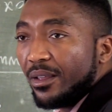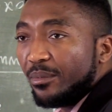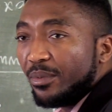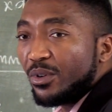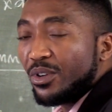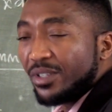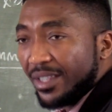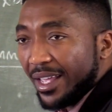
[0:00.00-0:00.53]

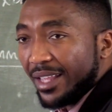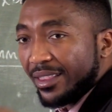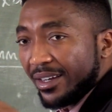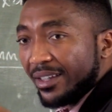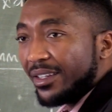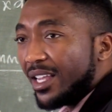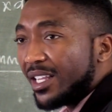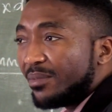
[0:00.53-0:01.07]
Because there are 3
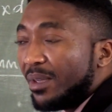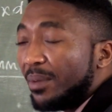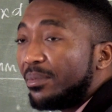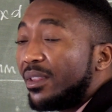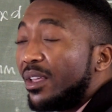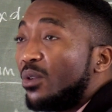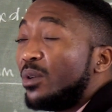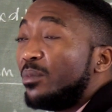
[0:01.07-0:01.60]
days, maybe
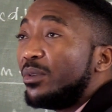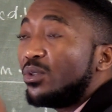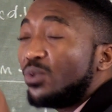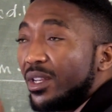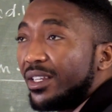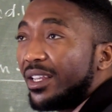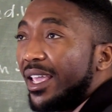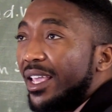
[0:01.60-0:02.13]
there will be
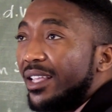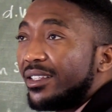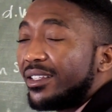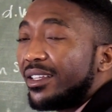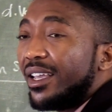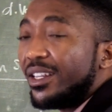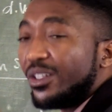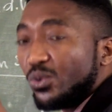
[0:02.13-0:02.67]
28
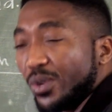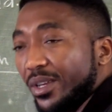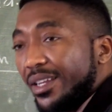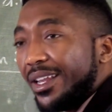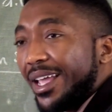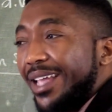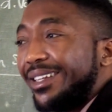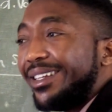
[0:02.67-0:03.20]
and
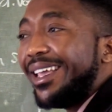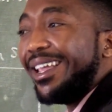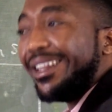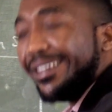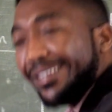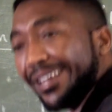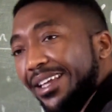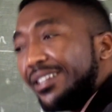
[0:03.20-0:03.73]
29
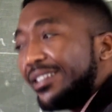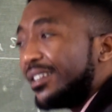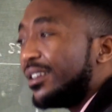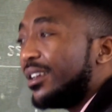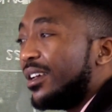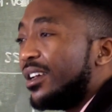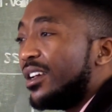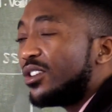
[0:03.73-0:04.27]
and 30.
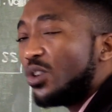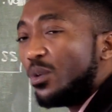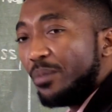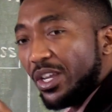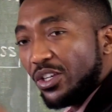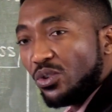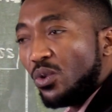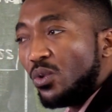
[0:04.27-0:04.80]
So
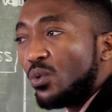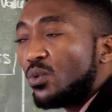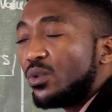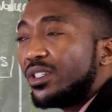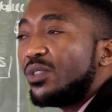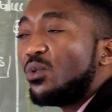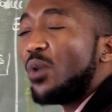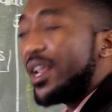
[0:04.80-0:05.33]
make sure
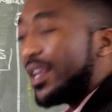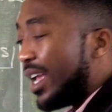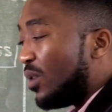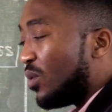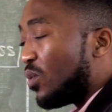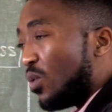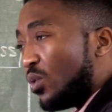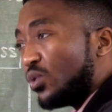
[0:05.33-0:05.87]
ukuthi wena
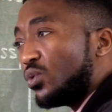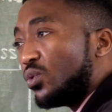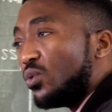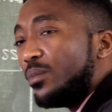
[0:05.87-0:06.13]
you go to